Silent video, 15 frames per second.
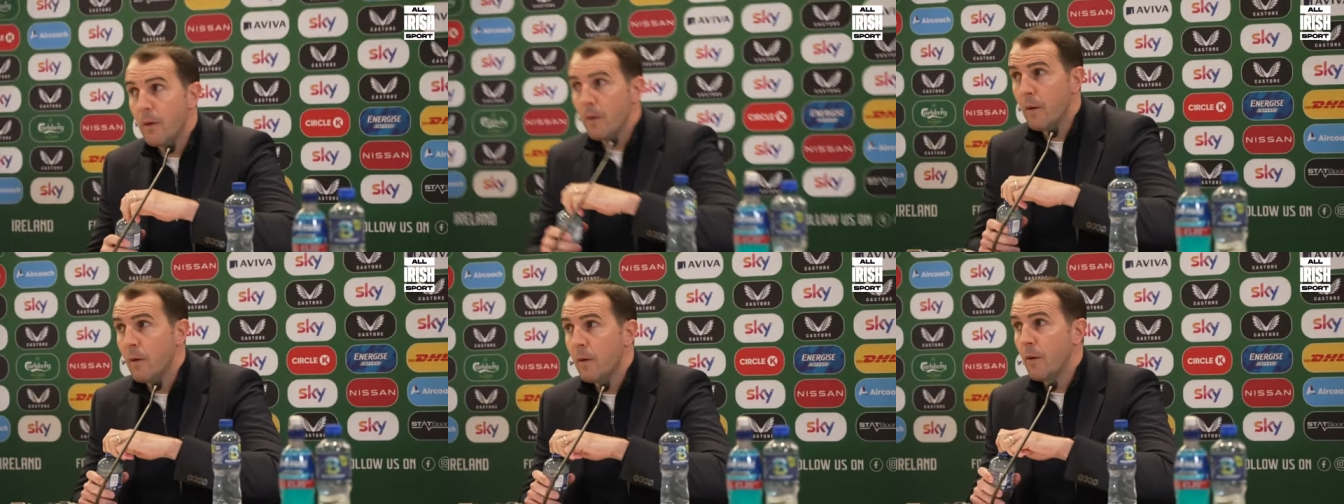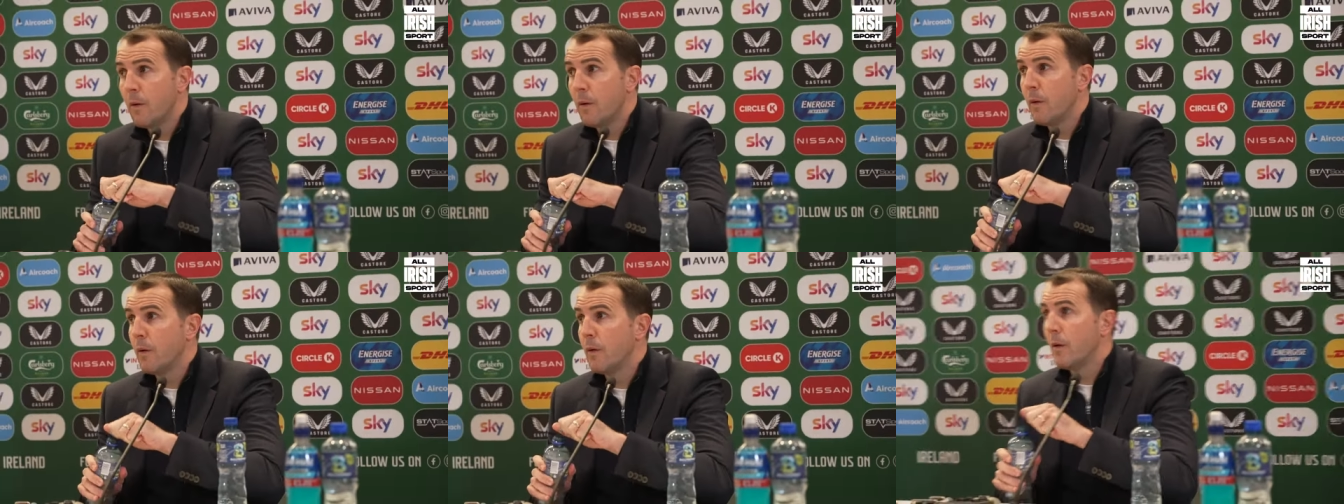low rhythm,
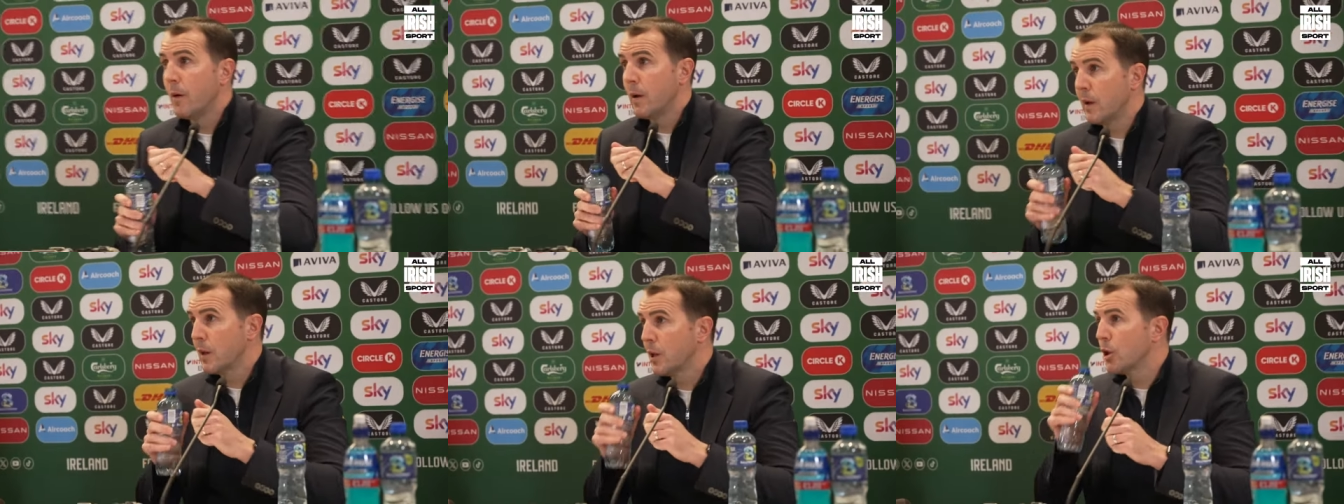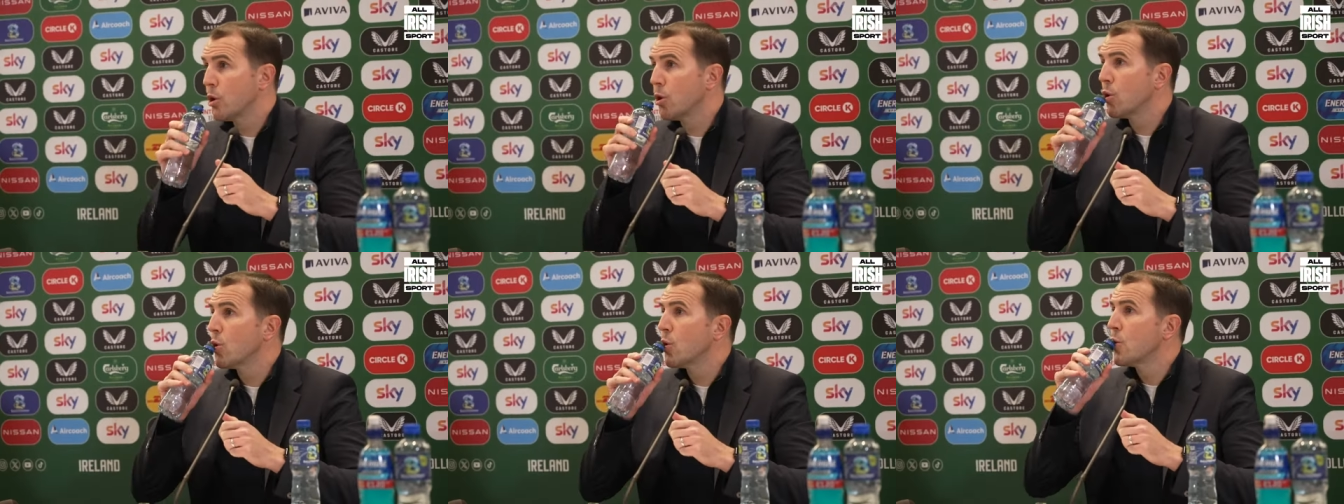many
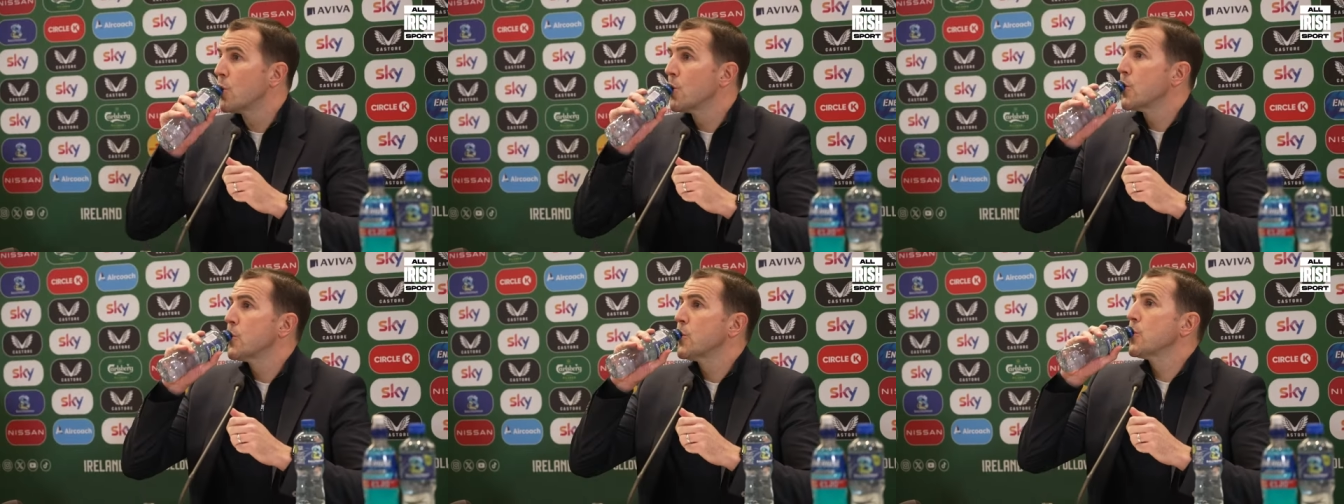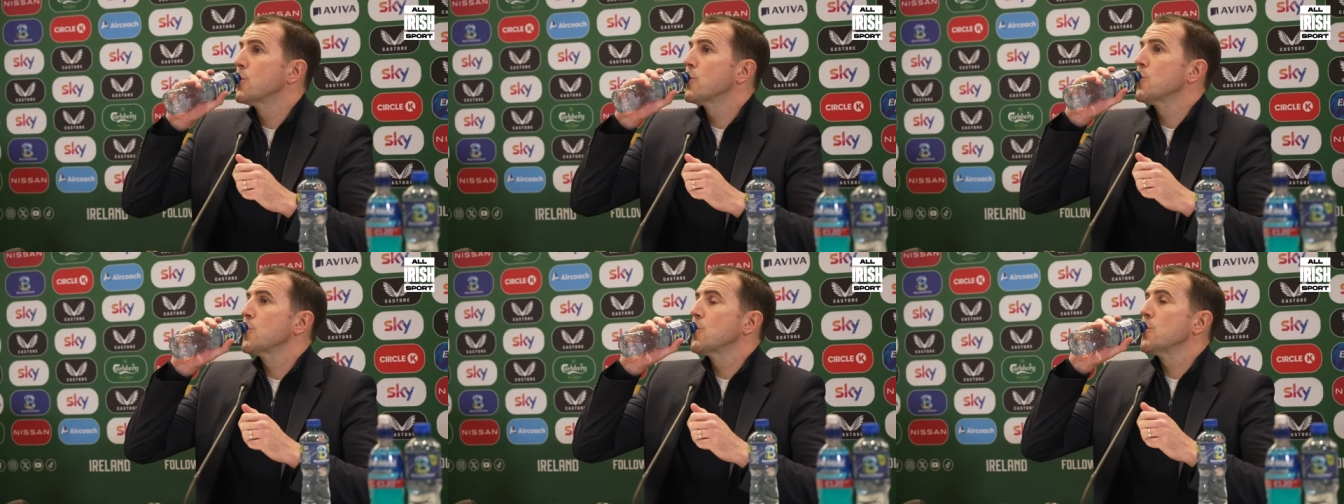difficulties, slow
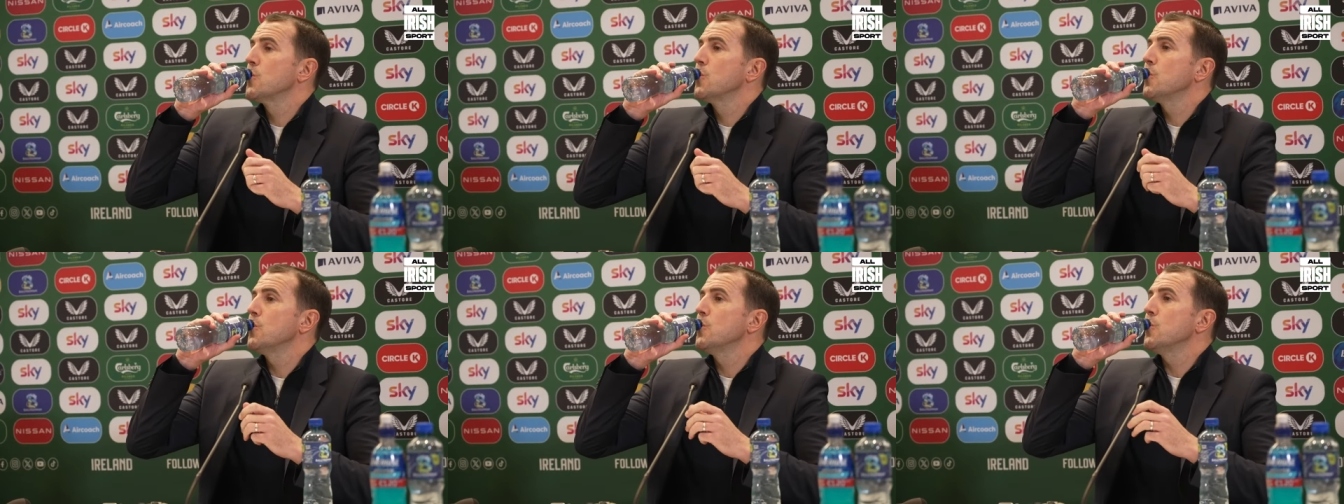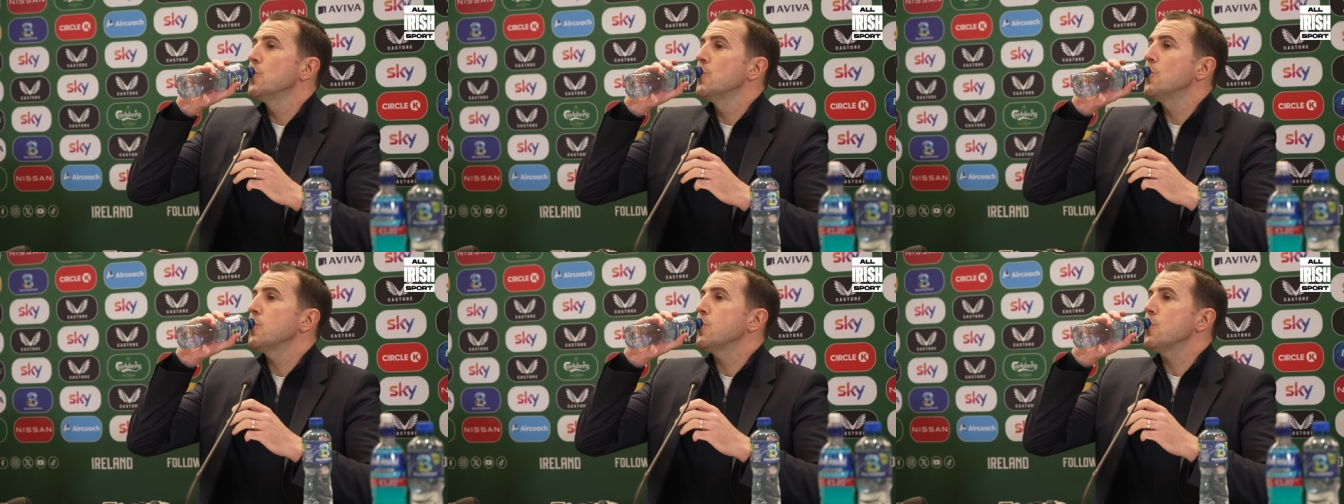passes.
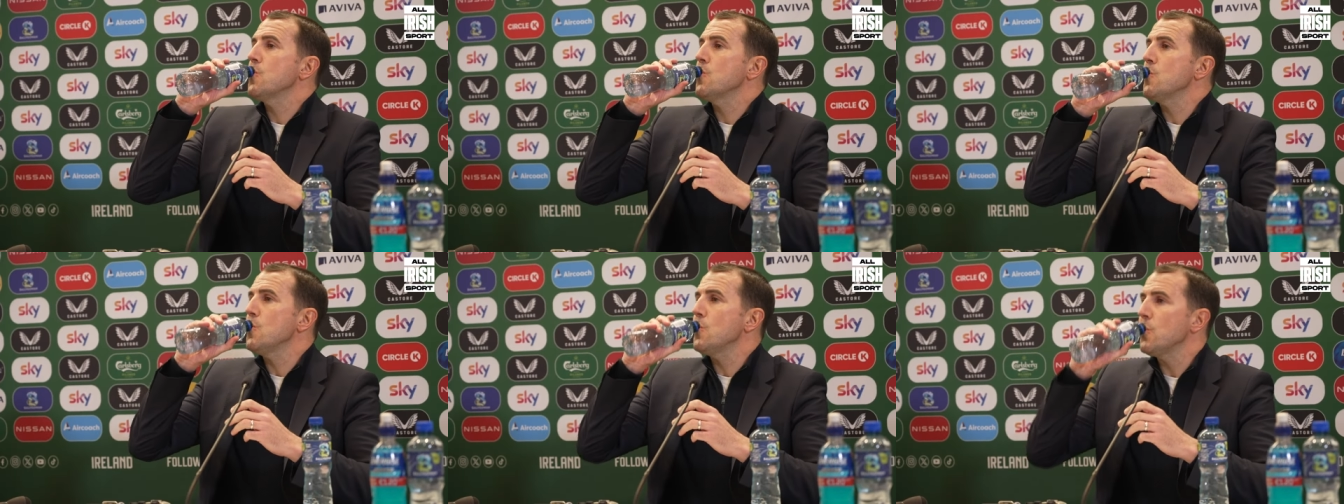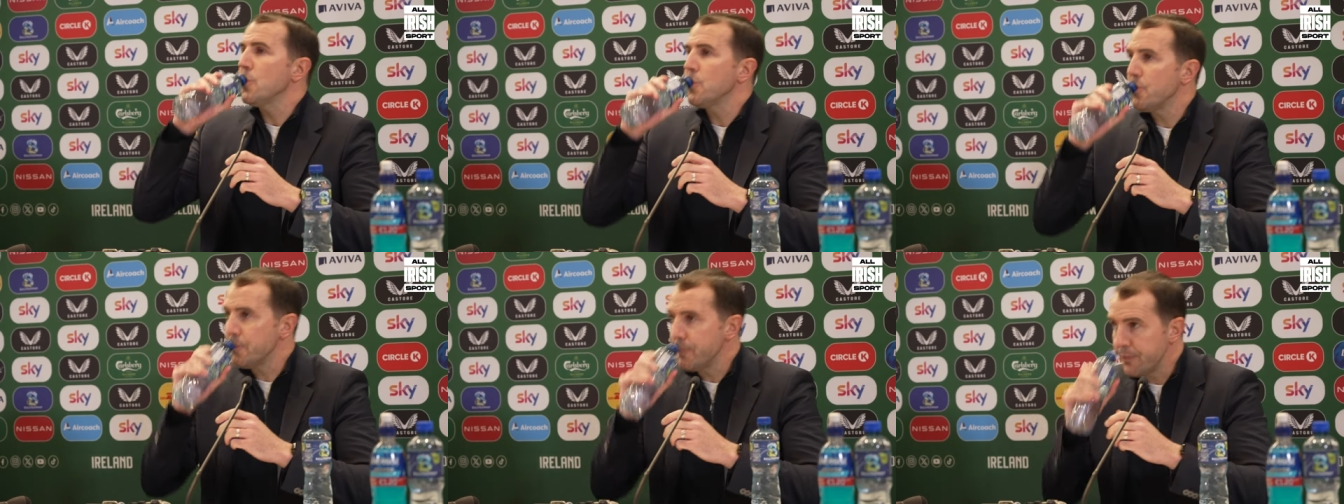No
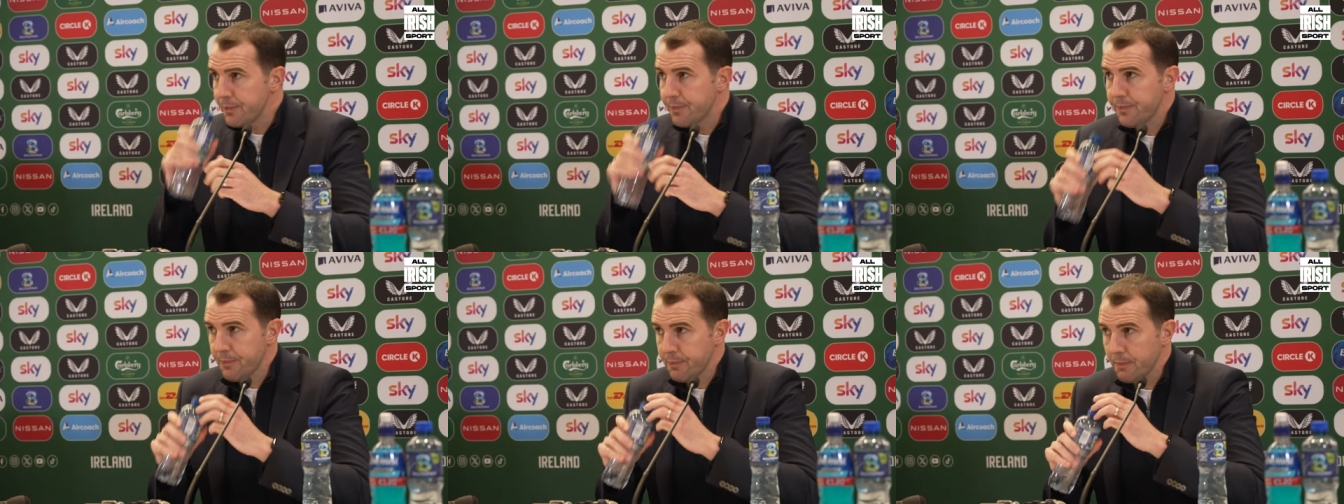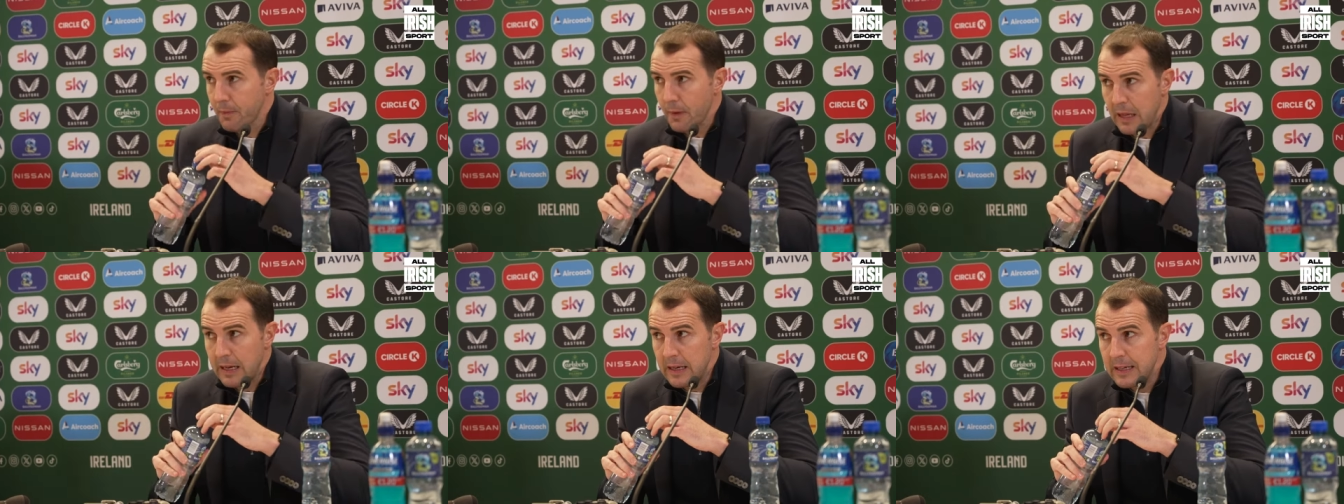sharpness. I presume
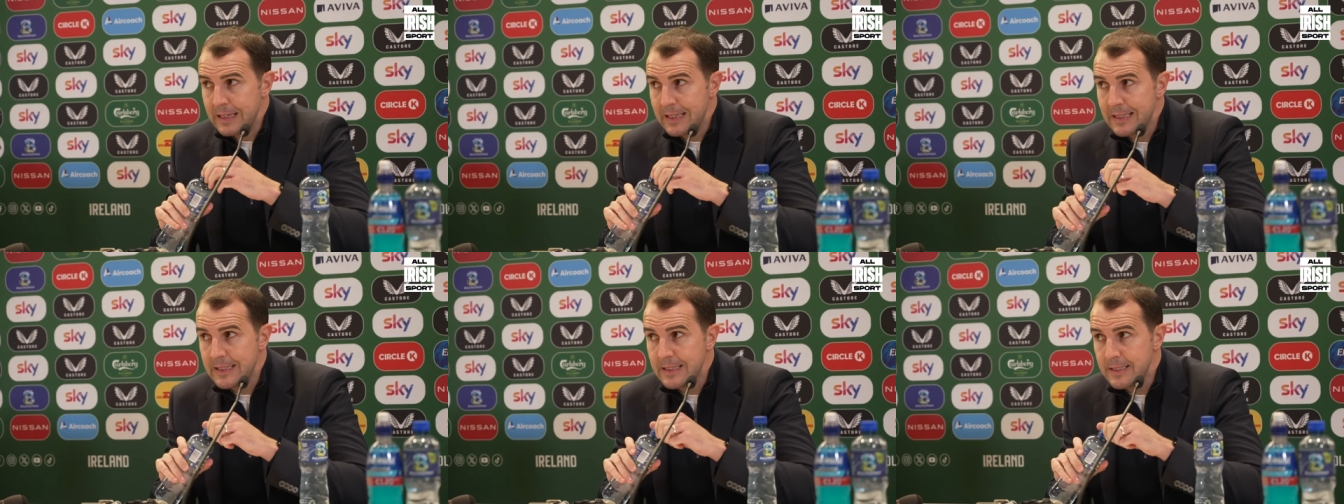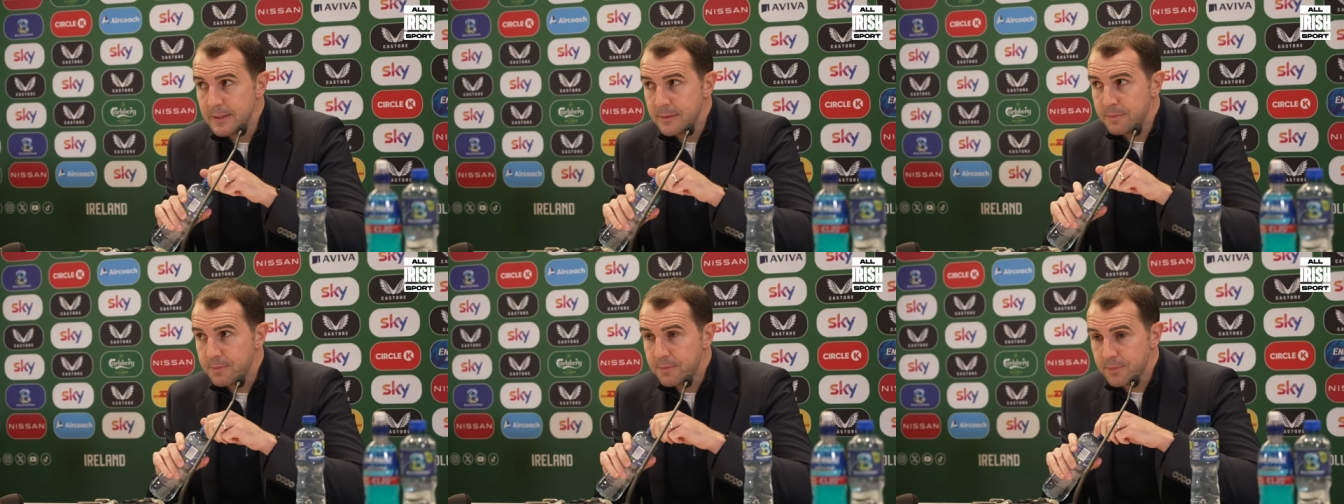you have a
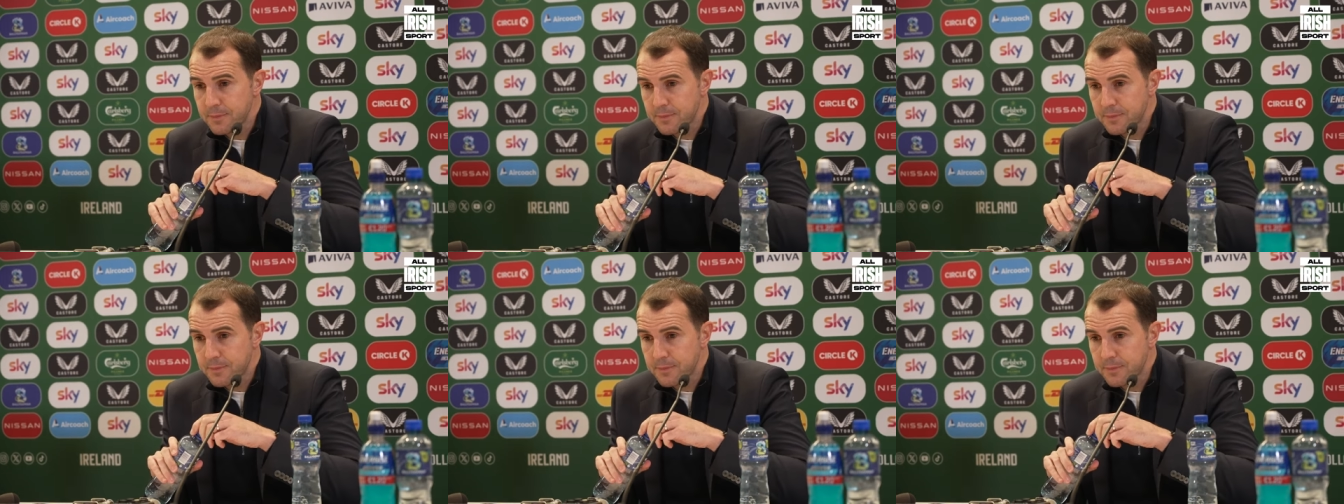more